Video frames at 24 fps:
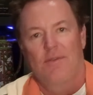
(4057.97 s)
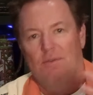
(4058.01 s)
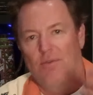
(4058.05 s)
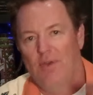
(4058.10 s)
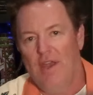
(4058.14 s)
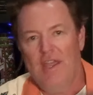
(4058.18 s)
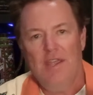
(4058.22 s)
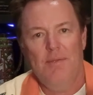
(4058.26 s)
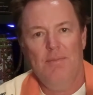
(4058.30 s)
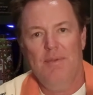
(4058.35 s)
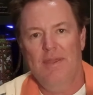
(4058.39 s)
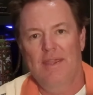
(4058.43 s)

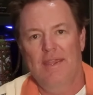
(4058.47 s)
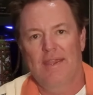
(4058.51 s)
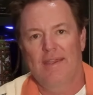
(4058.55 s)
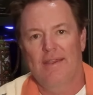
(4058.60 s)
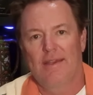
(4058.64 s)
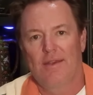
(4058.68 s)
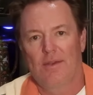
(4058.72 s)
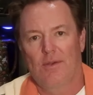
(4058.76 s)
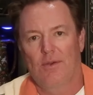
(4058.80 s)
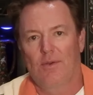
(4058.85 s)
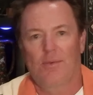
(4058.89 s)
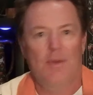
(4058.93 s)
Write
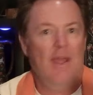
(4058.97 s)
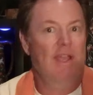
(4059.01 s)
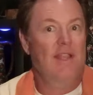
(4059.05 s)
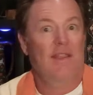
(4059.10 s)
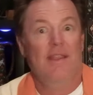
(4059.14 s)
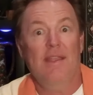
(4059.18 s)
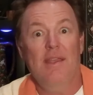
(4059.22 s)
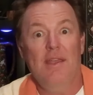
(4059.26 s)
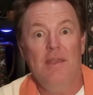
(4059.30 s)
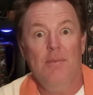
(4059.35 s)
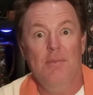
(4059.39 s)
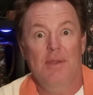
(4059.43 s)
me or
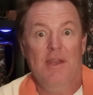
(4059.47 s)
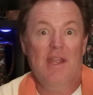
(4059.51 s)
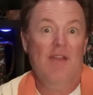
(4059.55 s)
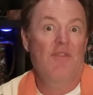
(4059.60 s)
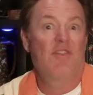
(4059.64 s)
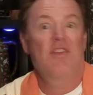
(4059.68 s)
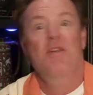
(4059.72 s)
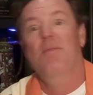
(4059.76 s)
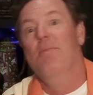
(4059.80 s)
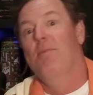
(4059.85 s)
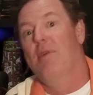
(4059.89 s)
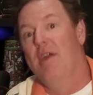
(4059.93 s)
write them and
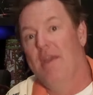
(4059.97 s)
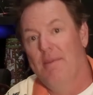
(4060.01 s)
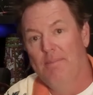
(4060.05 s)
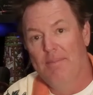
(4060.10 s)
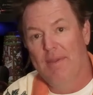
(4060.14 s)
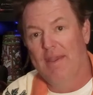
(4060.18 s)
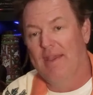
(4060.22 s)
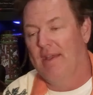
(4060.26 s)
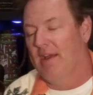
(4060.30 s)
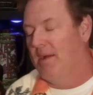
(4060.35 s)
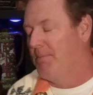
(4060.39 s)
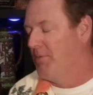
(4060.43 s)
have them write
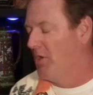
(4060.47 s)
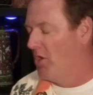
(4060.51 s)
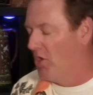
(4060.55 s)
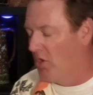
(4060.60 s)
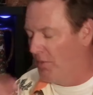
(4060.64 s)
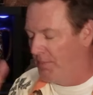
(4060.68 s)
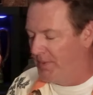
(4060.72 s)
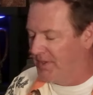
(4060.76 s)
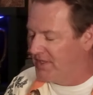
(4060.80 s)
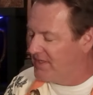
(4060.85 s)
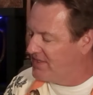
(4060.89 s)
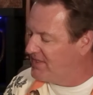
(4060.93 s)
me. I'm
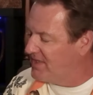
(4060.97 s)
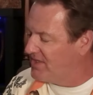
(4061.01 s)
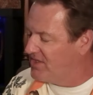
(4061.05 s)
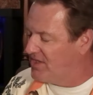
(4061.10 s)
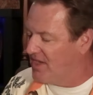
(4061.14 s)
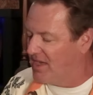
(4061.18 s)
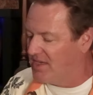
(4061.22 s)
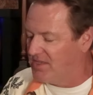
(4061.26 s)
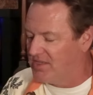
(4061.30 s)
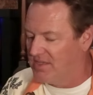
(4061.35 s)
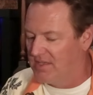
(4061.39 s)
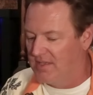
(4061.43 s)
open to
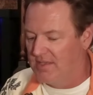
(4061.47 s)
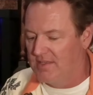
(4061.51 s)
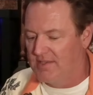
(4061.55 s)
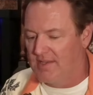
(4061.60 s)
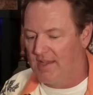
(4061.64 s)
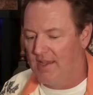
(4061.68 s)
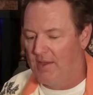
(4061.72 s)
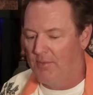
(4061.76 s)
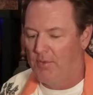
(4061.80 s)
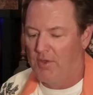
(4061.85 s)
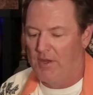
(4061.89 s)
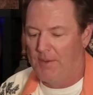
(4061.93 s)
suggestions.
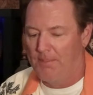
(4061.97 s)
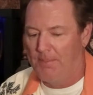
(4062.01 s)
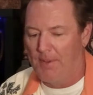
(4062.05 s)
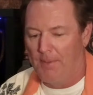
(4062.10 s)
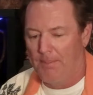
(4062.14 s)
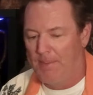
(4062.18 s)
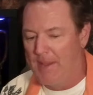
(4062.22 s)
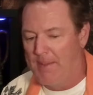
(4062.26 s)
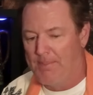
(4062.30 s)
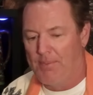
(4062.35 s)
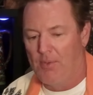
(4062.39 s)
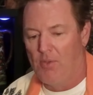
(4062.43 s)
I want to
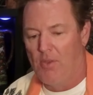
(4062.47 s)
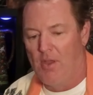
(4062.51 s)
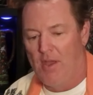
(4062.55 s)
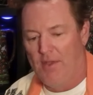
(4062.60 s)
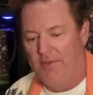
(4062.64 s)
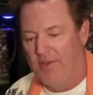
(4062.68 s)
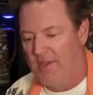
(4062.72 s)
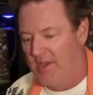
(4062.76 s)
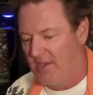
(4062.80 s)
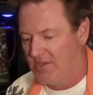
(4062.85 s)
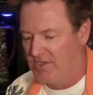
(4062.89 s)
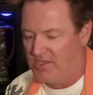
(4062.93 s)
put people
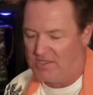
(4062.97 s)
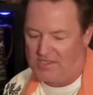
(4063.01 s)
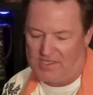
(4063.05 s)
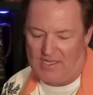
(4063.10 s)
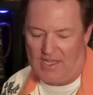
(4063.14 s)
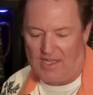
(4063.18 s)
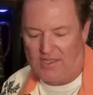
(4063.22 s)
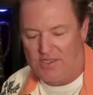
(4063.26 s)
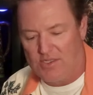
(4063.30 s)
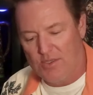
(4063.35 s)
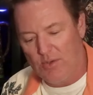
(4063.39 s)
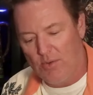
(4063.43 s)
on, not just
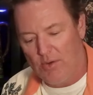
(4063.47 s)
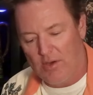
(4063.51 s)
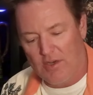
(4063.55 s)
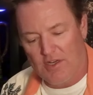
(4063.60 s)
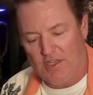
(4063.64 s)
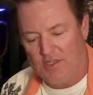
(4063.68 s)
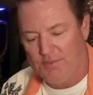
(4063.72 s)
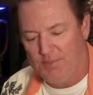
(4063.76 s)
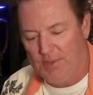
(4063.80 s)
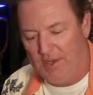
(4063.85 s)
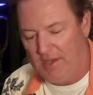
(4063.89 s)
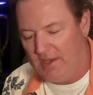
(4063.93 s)
tattoo
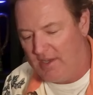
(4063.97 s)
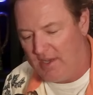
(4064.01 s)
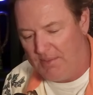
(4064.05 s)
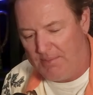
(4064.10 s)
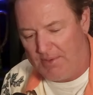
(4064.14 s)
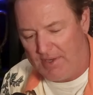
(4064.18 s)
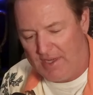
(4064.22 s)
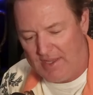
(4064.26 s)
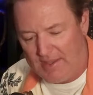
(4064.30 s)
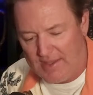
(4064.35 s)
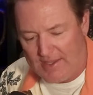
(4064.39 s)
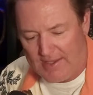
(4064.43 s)
artists, but
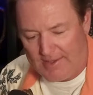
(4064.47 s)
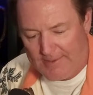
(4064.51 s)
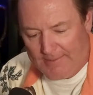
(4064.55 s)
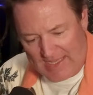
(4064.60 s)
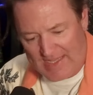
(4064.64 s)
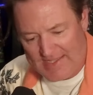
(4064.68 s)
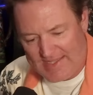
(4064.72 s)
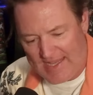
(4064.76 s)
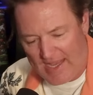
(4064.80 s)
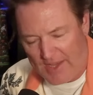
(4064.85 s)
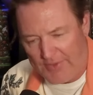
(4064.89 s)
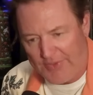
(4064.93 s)
anybody that
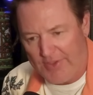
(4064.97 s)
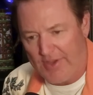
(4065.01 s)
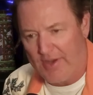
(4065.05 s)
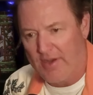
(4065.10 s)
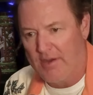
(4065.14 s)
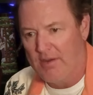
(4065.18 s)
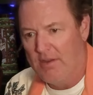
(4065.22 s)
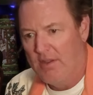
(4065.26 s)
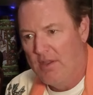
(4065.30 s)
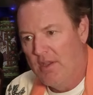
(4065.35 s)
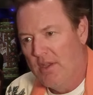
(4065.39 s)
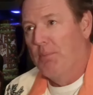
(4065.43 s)
was out
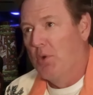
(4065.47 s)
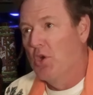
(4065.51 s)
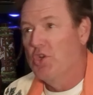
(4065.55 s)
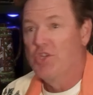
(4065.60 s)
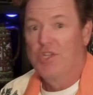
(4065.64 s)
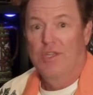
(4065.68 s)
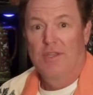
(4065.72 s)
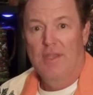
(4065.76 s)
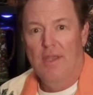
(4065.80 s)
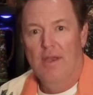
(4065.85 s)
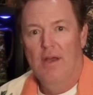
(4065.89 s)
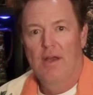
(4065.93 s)
there
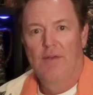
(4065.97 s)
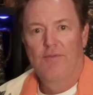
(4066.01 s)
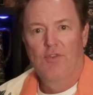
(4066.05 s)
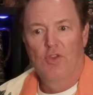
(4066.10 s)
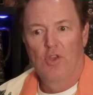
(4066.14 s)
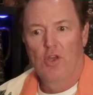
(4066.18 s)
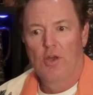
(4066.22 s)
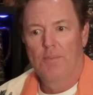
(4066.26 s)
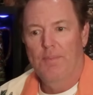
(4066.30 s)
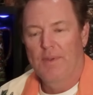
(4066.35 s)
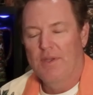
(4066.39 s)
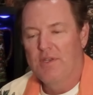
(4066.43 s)
pushing the
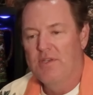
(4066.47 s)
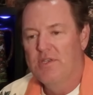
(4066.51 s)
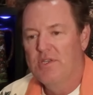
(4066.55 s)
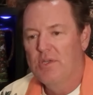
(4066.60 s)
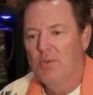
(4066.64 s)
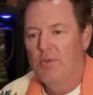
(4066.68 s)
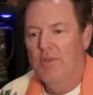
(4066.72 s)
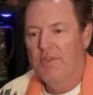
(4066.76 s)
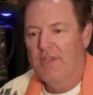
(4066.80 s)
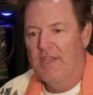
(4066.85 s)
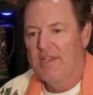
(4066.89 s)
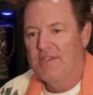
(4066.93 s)
envelope and
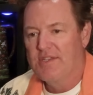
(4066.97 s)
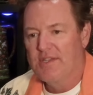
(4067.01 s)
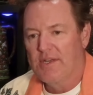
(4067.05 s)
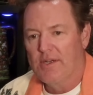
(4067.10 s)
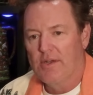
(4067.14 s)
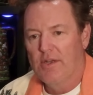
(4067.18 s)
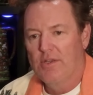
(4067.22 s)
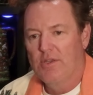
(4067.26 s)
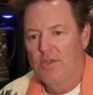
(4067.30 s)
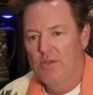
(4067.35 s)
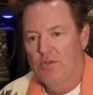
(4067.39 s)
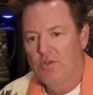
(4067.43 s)
doing things that
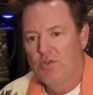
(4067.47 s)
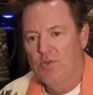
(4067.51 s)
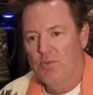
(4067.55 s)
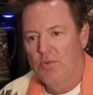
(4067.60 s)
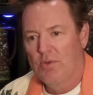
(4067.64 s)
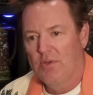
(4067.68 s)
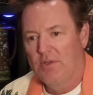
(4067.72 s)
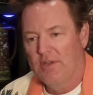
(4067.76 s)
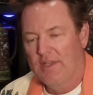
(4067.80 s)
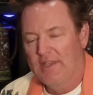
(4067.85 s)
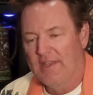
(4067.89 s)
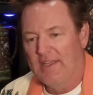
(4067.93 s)
are
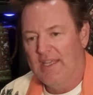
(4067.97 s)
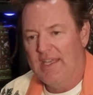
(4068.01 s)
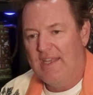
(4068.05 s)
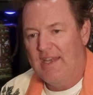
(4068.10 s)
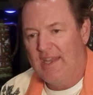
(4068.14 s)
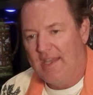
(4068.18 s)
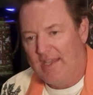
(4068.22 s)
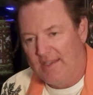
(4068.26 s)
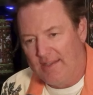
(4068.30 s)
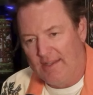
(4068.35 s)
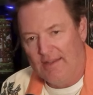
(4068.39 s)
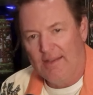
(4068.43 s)
unusual and
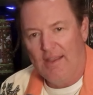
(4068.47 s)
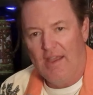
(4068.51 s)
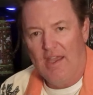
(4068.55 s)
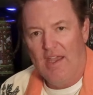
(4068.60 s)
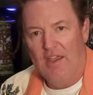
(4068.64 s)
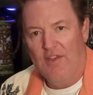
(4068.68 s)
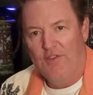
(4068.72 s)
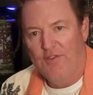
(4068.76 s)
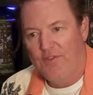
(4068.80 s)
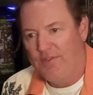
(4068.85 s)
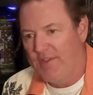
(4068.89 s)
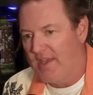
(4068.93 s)
leaning into
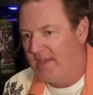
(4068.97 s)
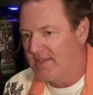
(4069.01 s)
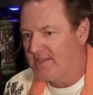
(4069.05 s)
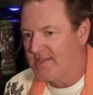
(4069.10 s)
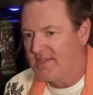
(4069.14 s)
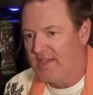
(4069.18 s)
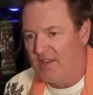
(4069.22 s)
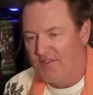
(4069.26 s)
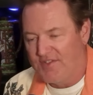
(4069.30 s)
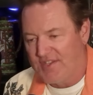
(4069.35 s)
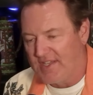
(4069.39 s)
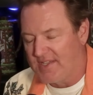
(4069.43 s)
life. That
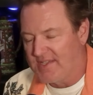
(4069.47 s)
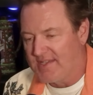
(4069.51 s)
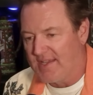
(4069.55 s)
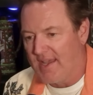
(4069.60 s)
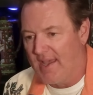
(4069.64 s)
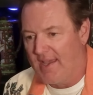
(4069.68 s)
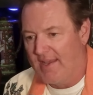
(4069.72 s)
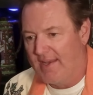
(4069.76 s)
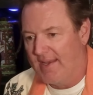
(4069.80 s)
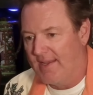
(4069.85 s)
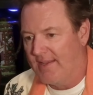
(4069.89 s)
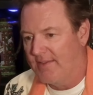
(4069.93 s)
stuff's
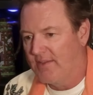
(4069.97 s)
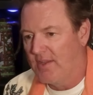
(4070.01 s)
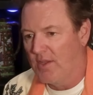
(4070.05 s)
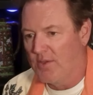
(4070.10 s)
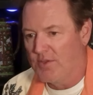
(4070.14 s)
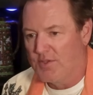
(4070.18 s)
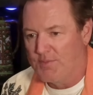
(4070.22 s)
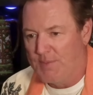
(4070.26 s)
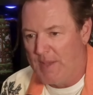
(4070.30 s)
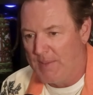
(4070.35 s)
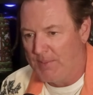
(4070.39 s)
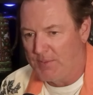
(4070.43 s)
exciting.
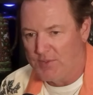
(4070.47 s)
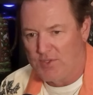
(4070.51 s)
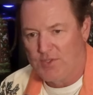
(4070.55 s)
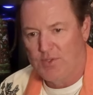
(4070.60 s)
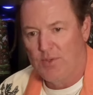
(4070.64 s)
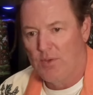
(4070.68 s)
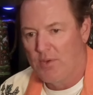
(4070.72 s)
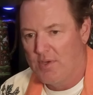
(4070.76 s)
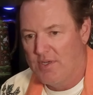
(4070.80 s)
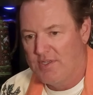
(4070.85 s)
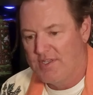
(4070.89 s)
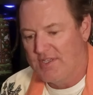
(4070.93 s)
Those people's
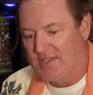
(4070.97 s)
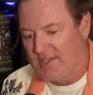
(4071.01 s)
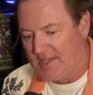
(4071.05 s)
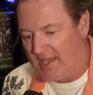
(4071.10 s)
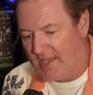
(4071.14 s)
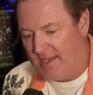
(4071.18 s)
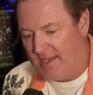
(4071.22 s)
stories is,